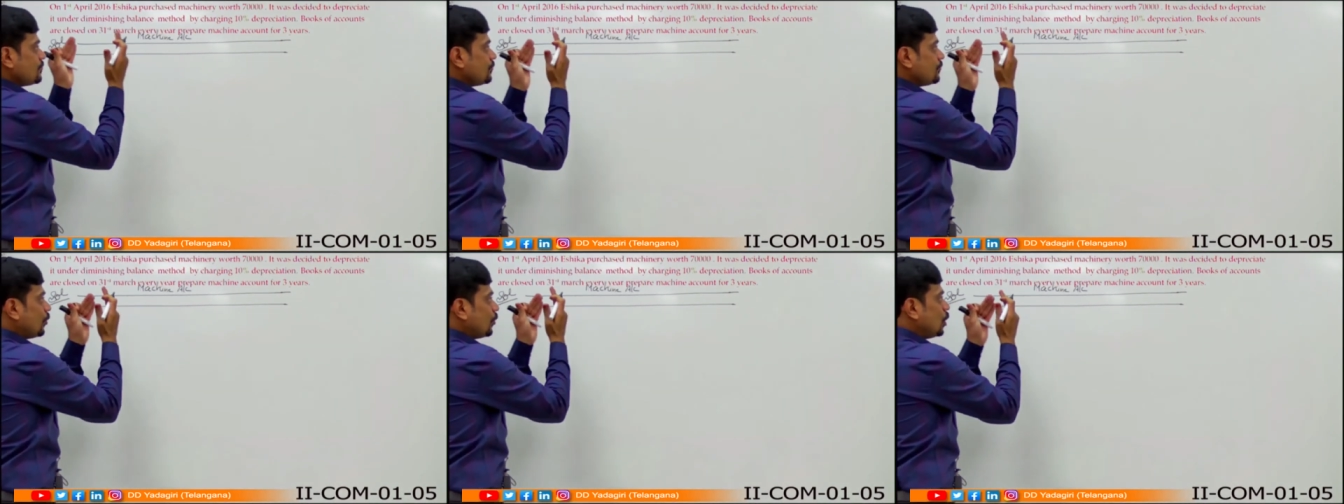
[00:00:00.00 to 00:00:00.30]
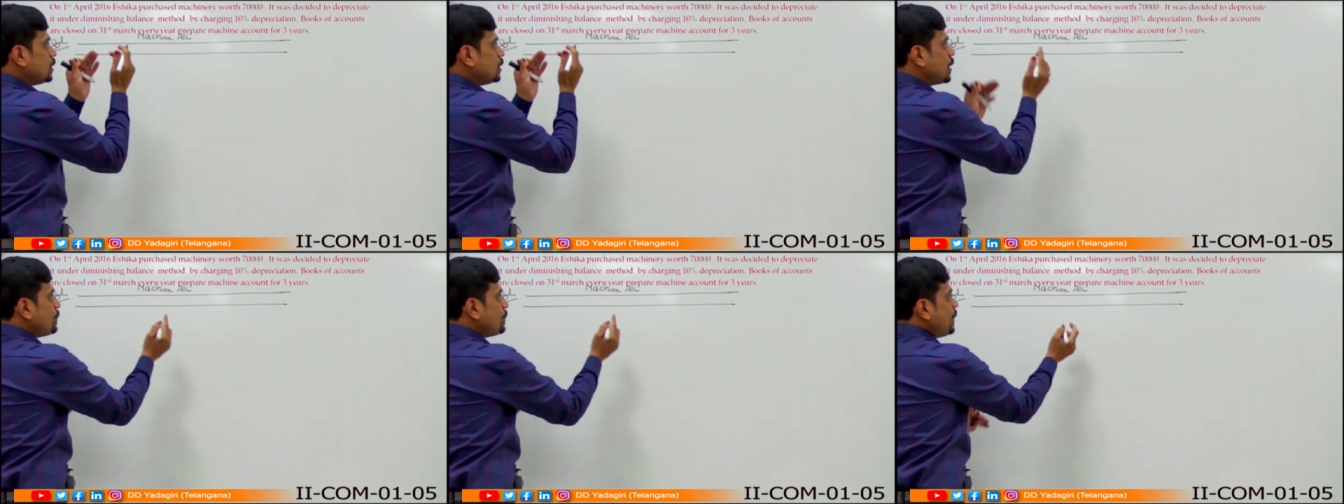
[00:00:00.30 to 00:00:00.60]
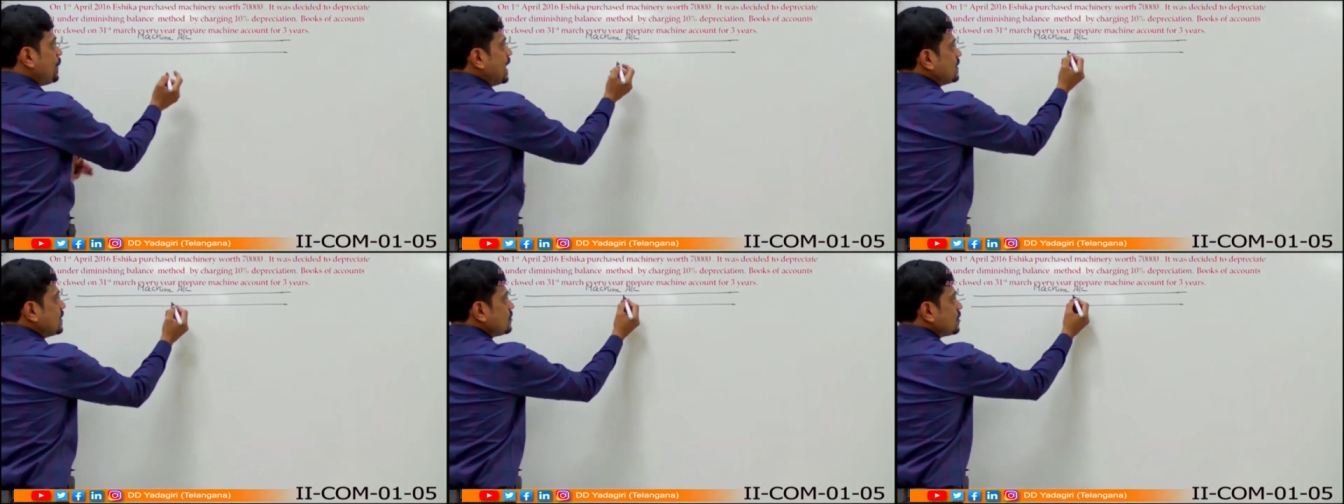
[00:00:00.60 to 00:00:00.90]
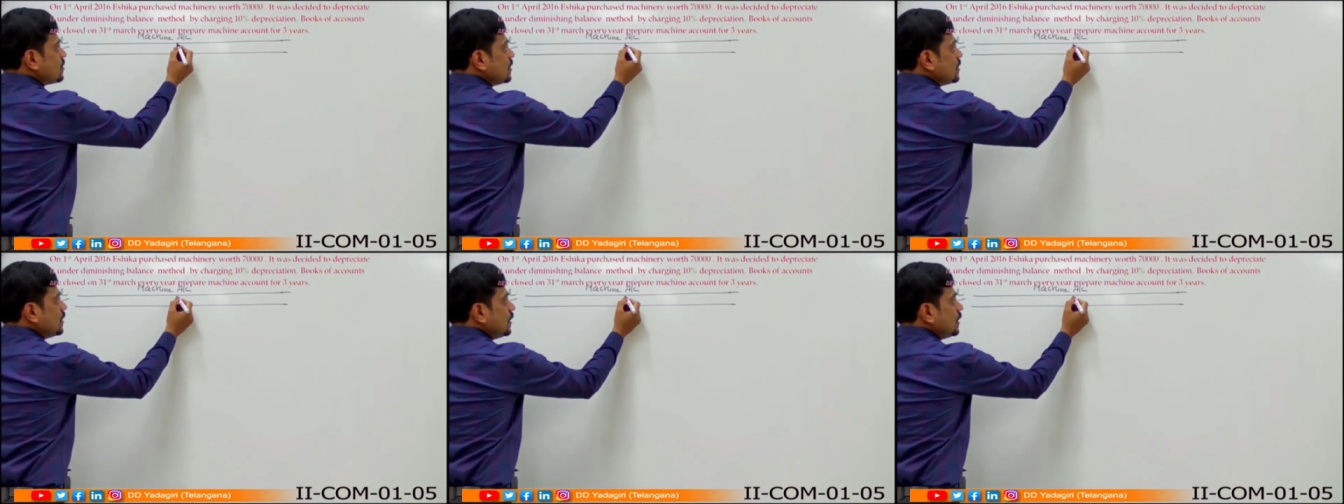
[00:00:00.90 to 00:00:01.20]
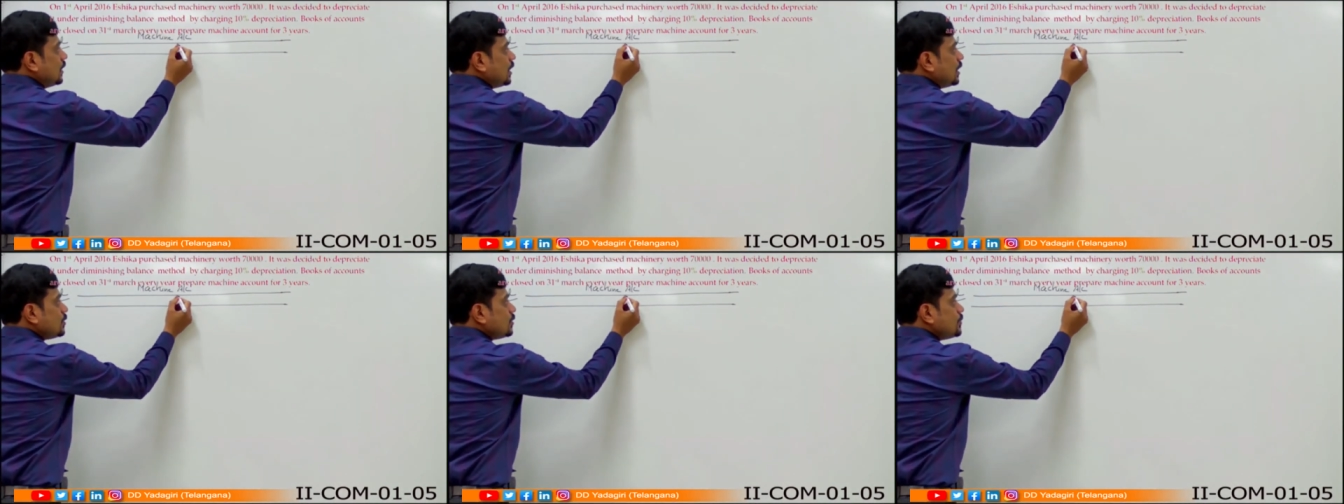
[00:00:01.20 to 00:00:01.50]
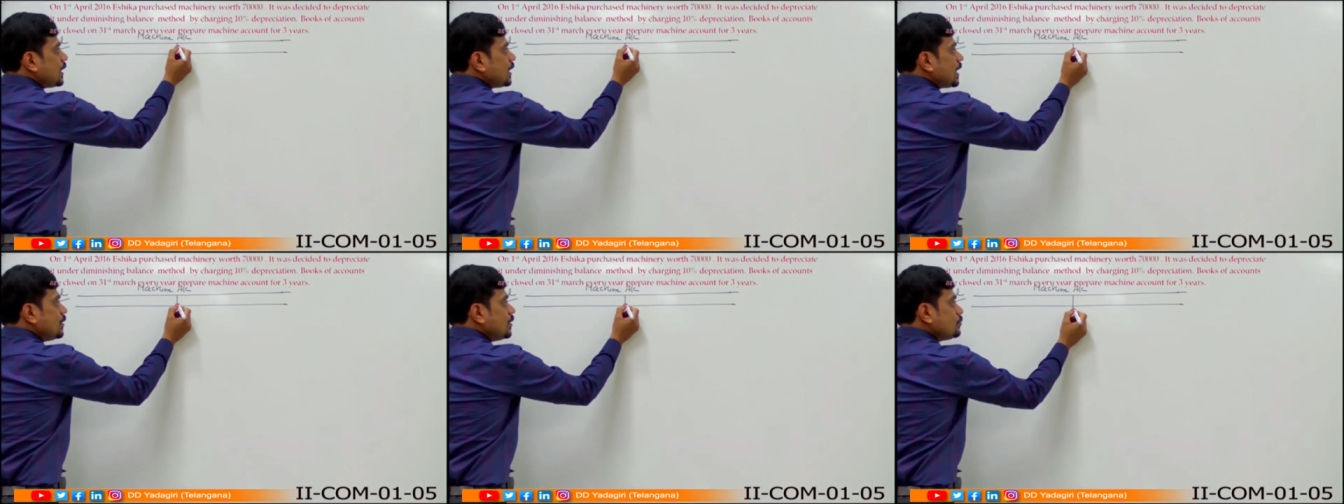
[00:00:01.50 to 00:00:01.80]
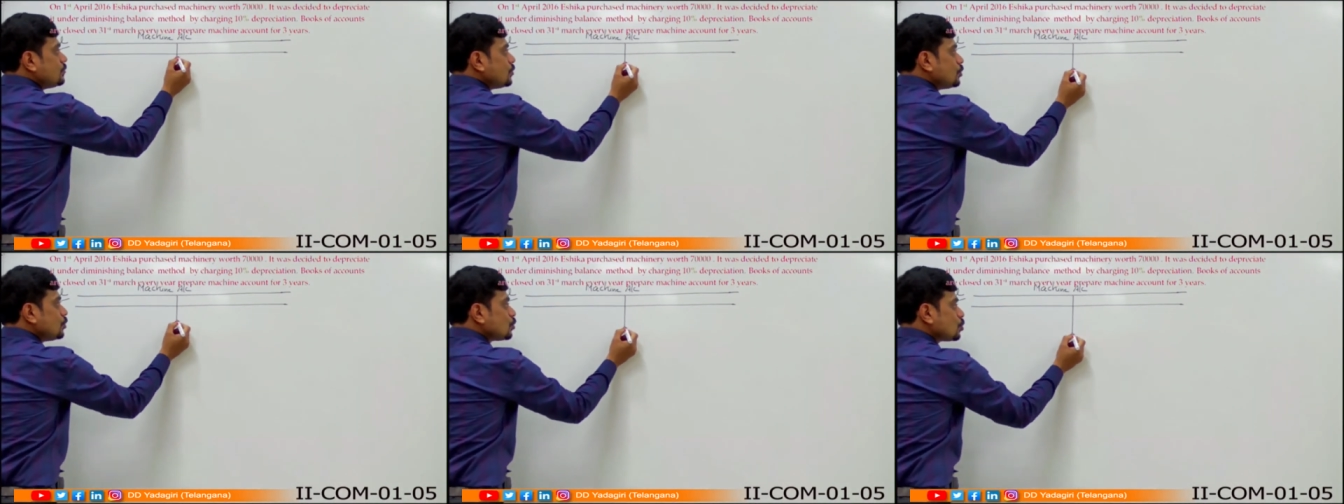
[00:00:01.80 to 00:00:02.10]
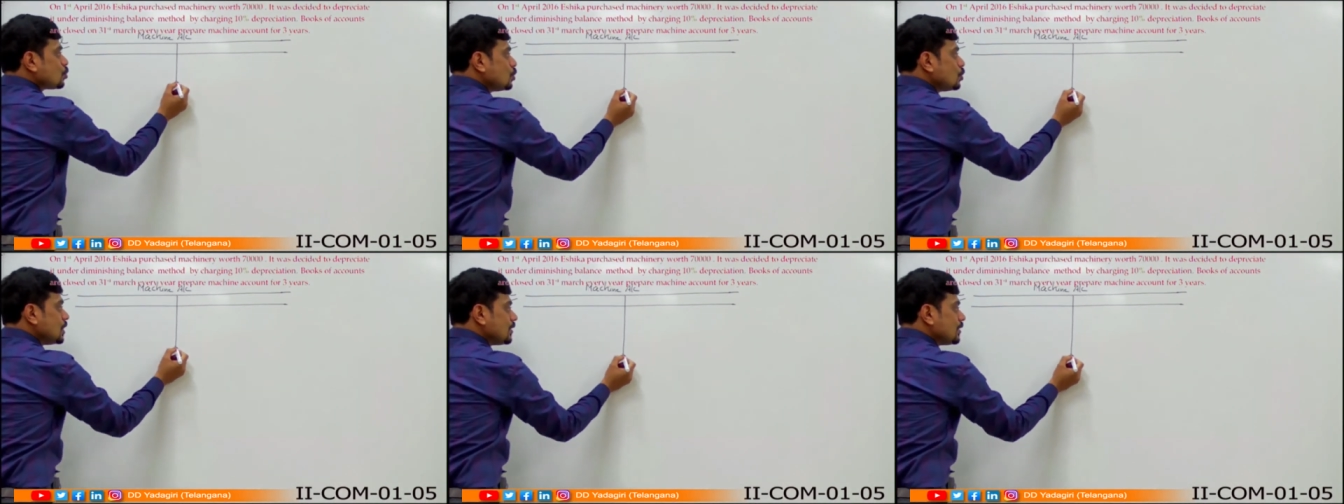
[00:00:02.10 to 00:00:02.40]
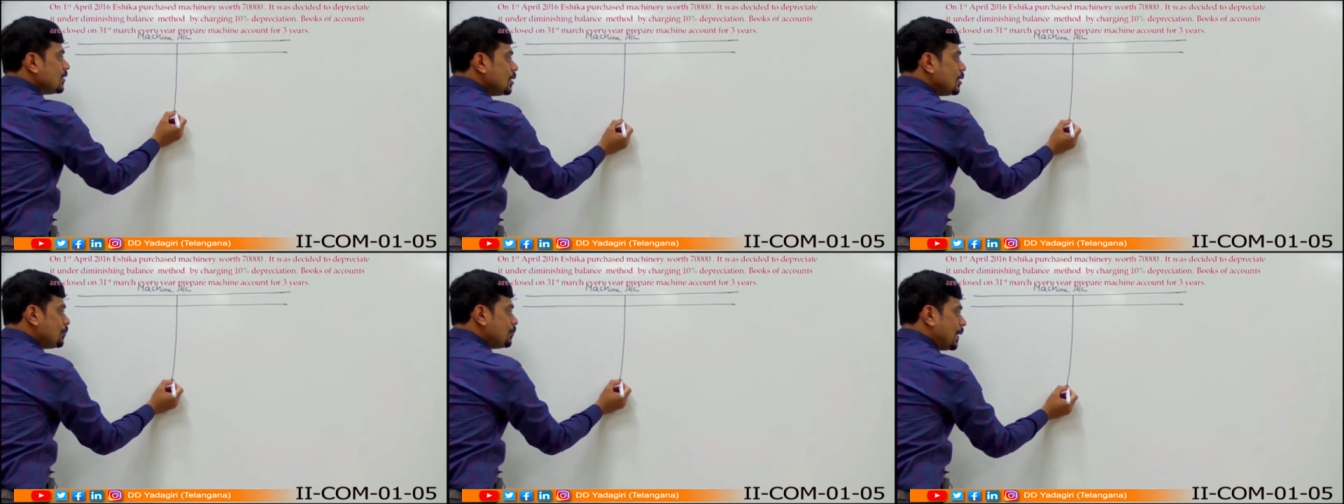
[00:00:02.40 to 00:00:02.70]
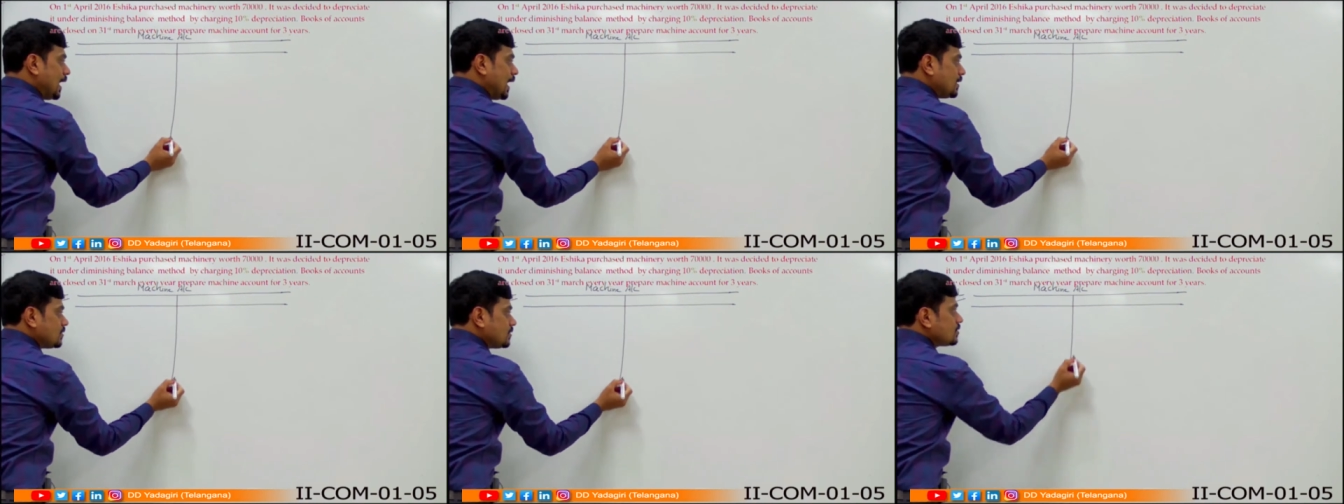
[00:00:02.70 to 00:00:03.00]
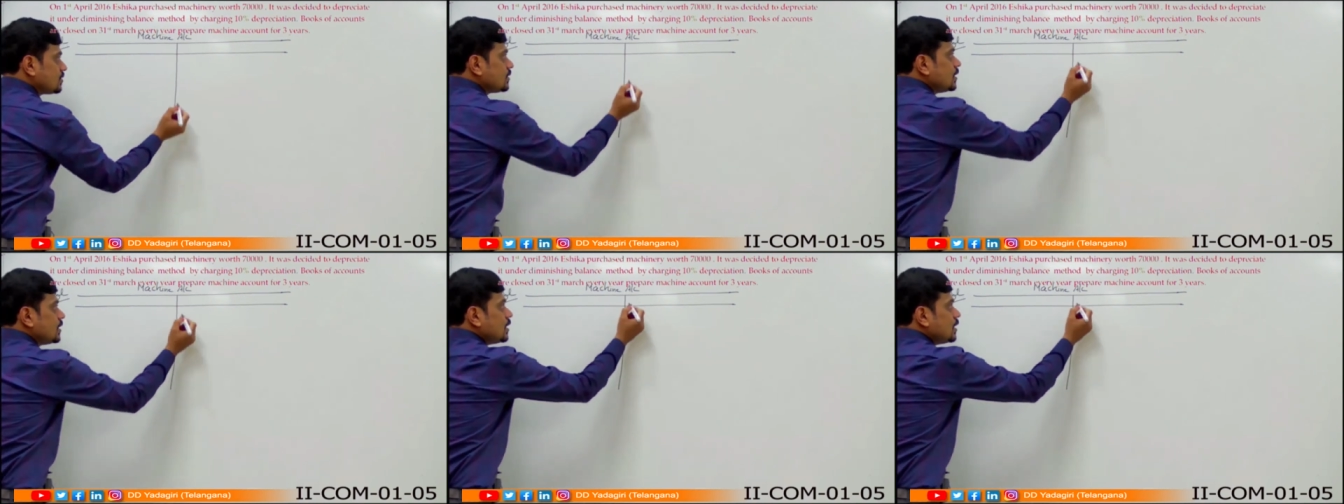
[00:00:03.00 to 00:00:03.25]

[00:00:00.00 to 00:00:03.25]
fold the page. Becomes into two equal parts.